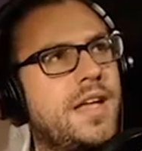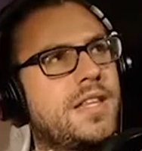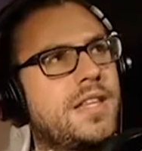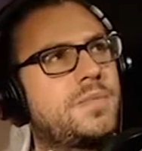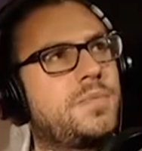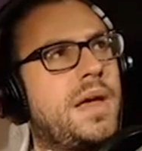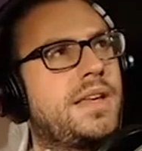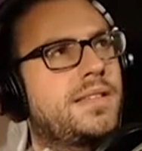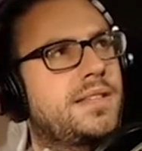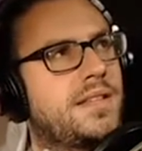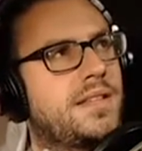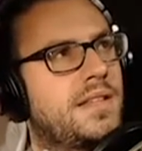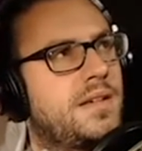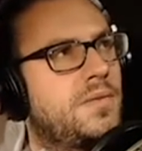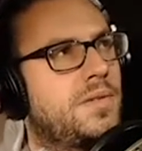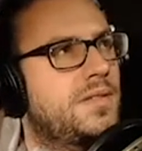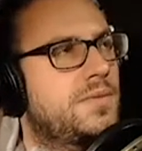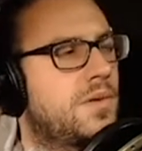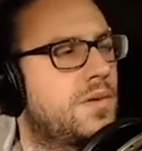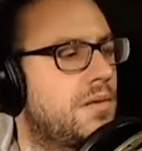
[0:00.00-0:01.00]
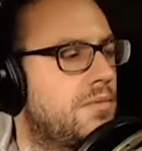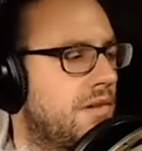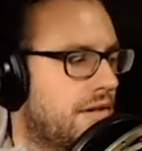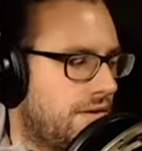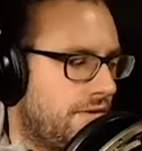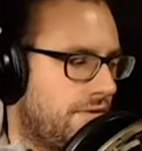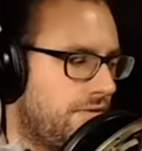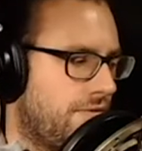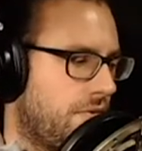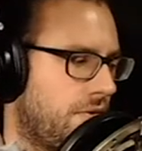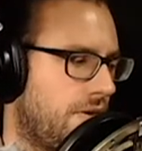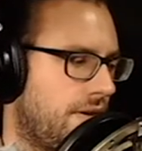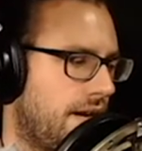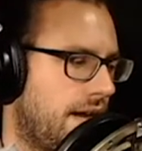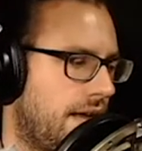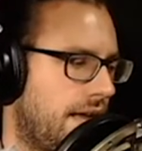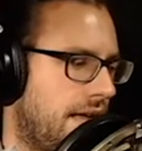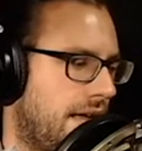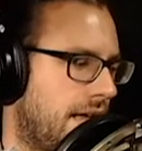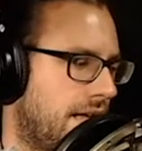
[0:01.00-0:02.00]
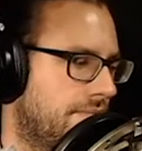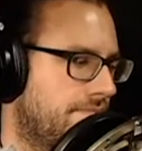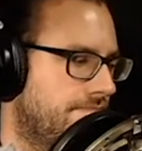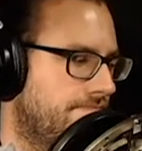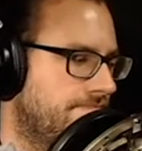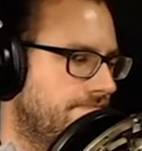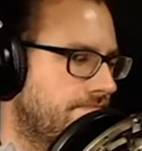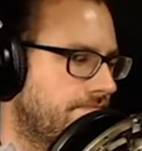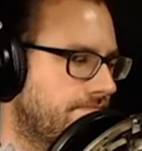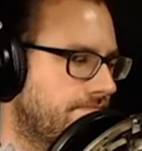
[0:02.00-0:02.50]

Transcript: basically, what's the word I'm looking for? When